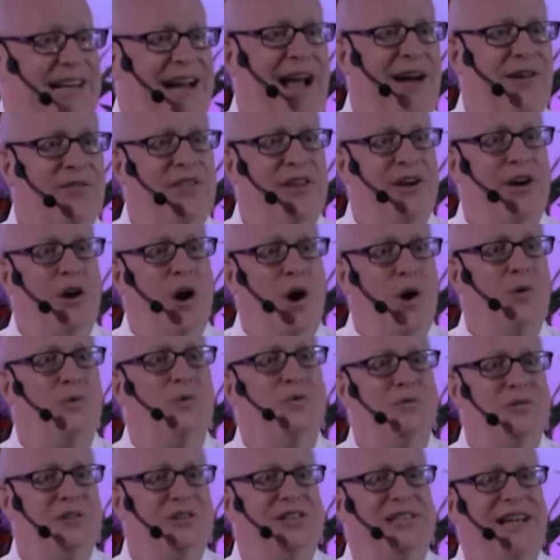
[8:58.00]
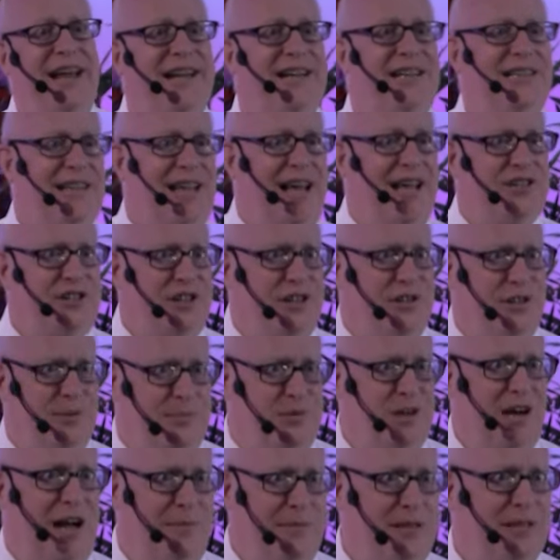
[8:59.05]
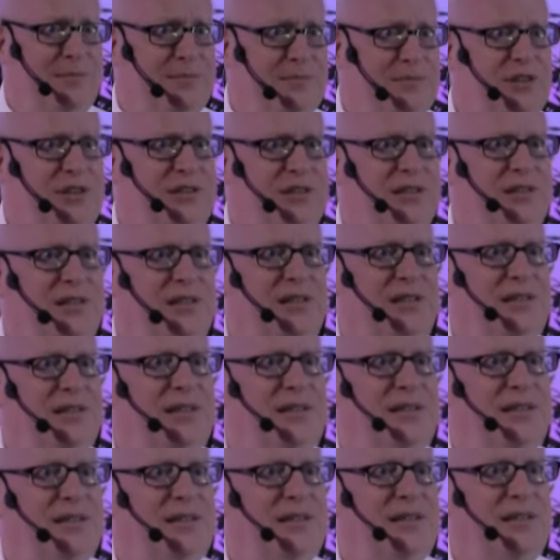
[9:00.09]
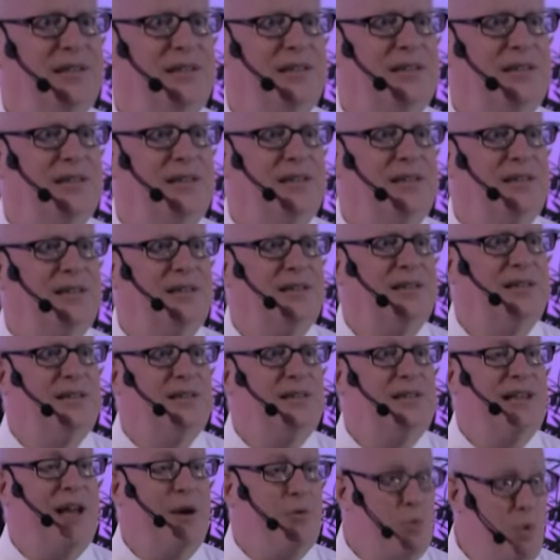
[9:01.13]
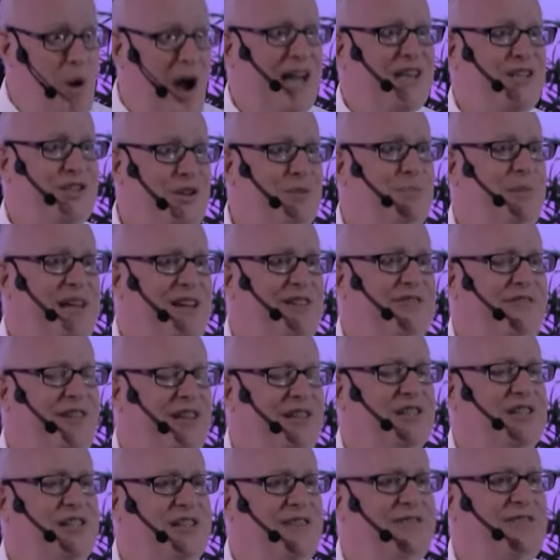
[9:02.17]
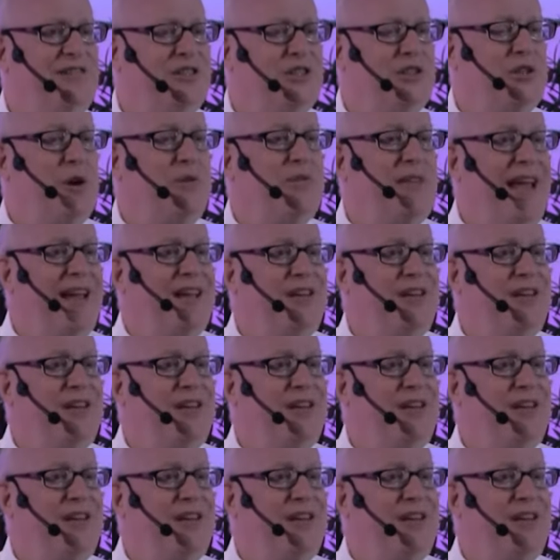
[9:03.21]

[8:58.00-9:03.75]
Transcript: out their own psychological problems. They want to be offensive, and so they